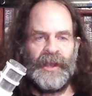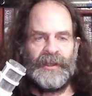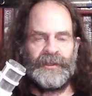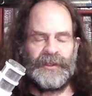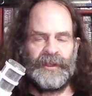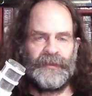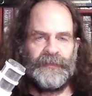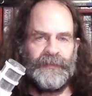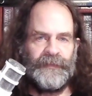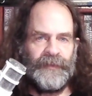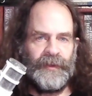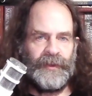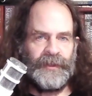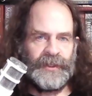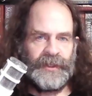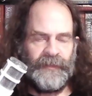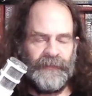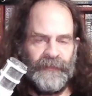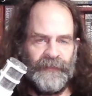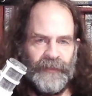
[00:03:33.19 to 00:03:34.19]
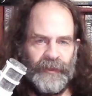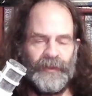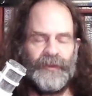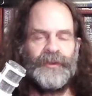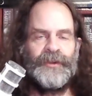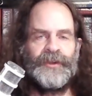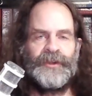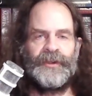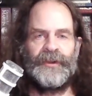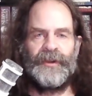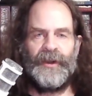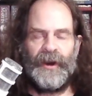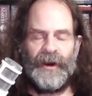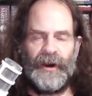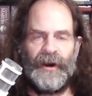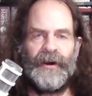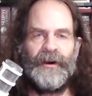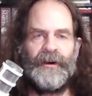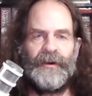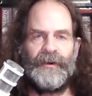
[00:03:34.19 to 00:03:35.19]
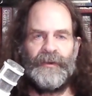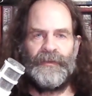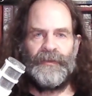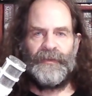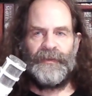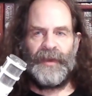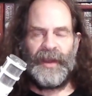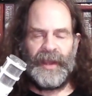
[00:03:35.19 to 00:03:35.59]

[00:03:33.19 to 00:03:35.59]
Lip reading: So the first version of